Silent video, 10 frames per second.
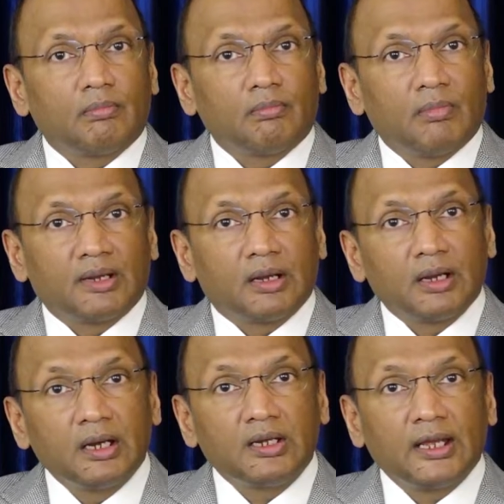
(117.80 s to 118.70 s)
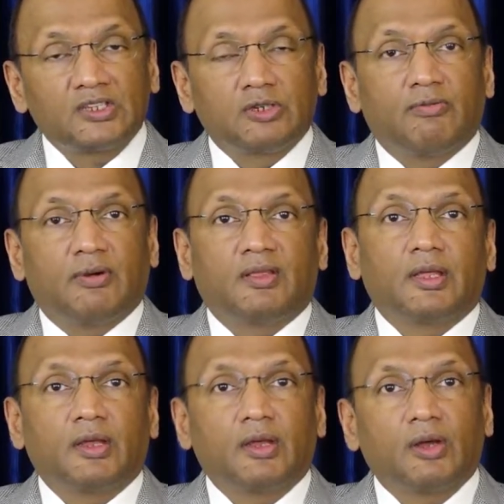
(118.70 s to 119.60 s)
but it has to
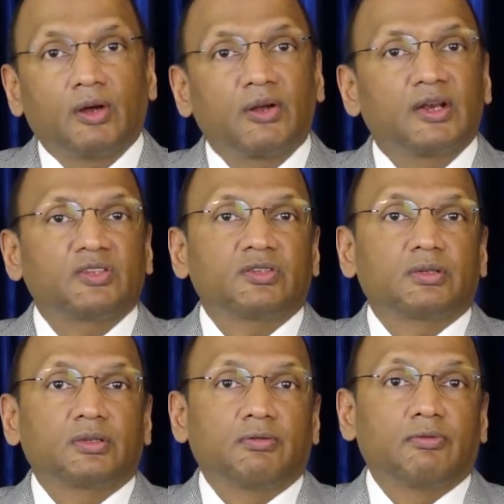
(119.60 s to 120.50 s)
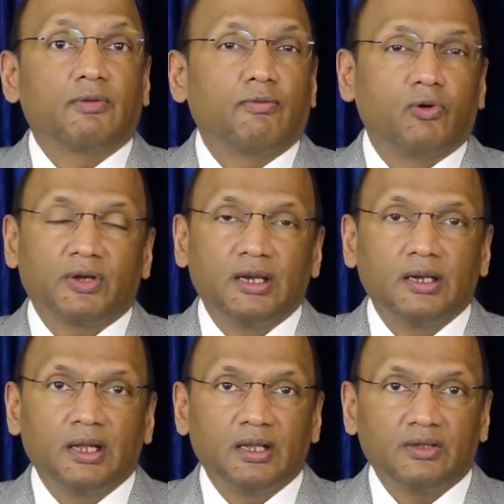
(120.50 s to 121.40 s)
further progress for 14
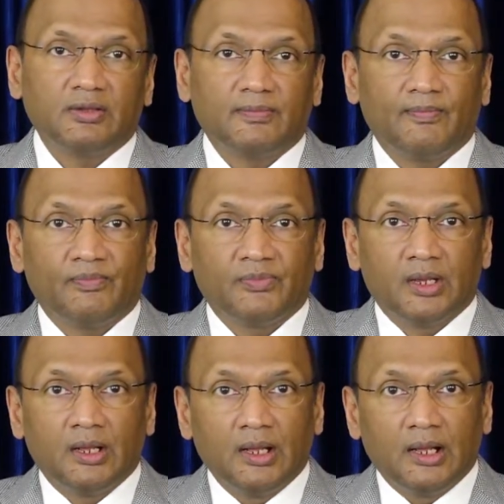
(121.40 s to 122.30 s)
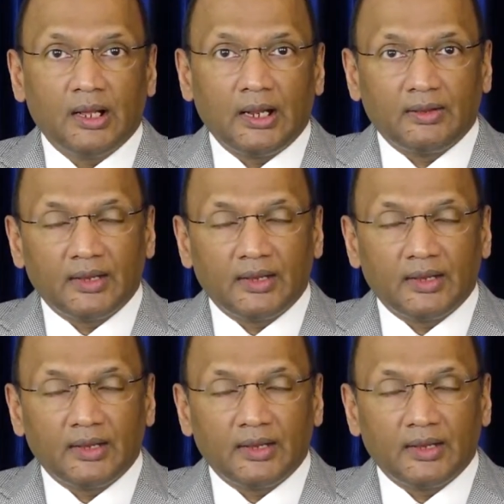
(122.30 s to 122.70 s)
days. And